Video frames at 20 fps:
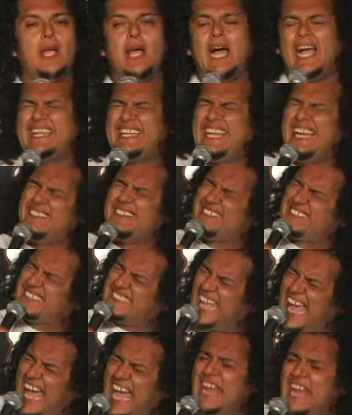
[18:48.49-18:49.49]
I can't
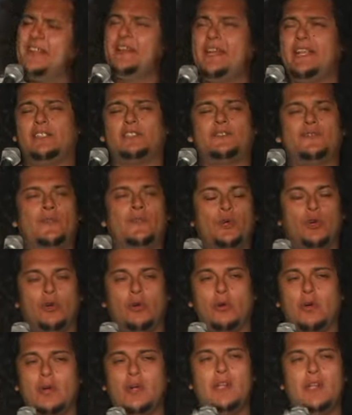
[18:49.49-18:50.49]
stand this
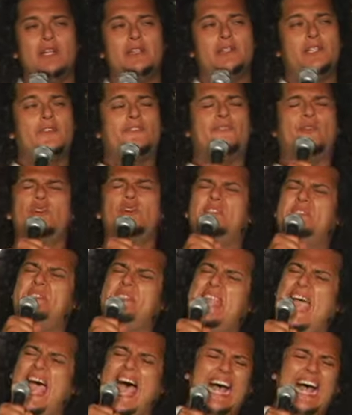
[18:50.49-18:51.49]
fool. This food
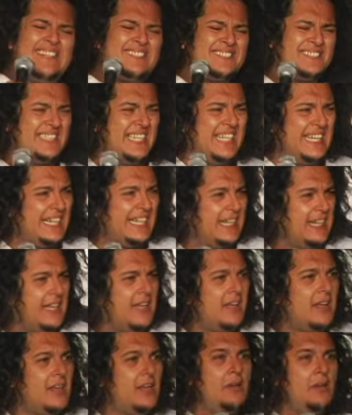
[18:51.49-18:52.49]
nasty.
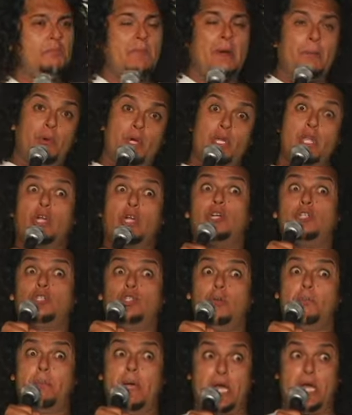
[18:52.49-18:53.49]
My brother could
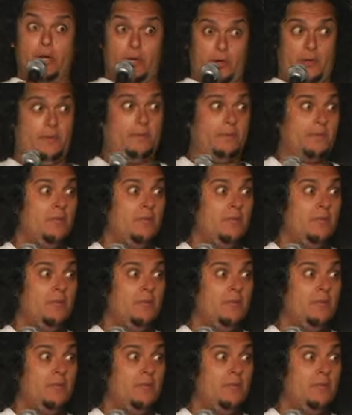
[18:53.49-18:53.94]
do better.